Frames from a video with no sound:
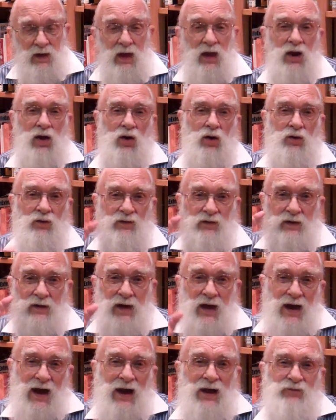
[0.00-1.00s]
Hello,
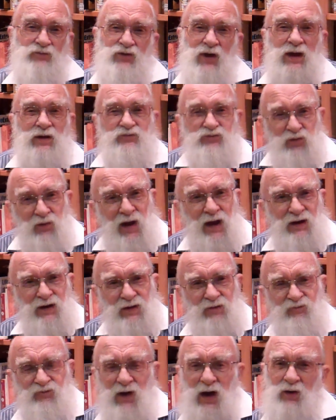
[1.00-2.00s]
I'm James
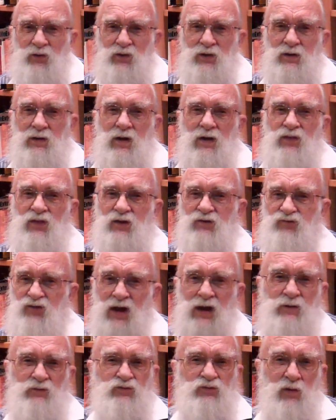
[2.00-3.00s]
Randi, founder of the
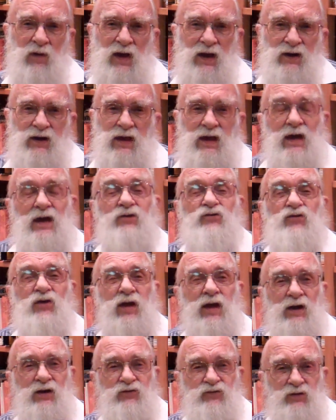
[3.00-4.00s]
James Randi
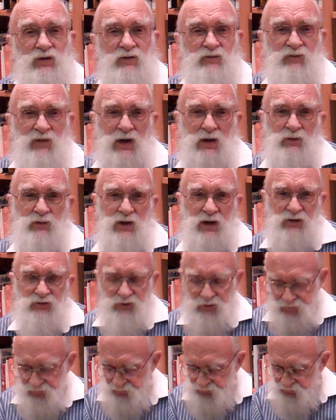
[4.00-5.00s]
Educational
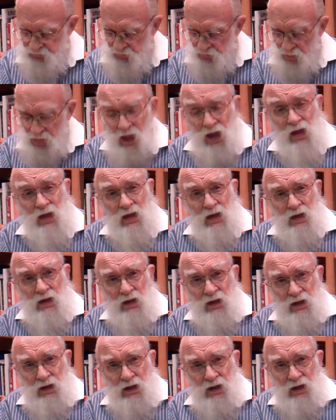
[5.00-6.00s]
Foundation.
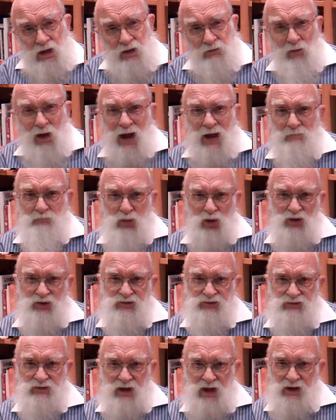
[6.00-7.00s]
In my
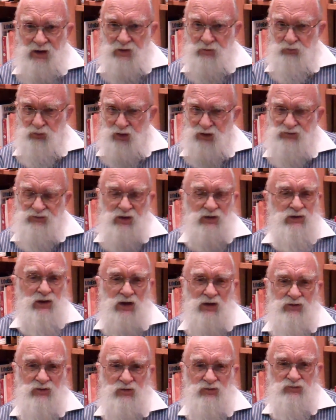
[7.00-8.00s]
books and in
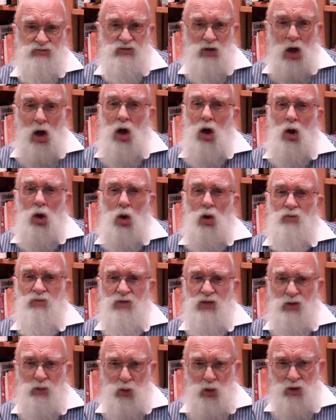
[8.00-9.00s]
presentations all
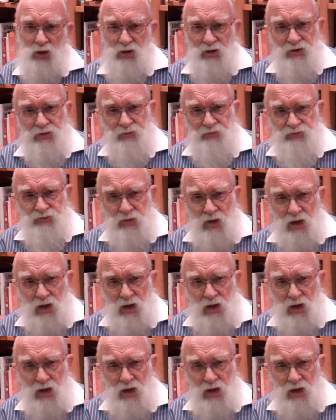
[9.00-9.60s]
over the world,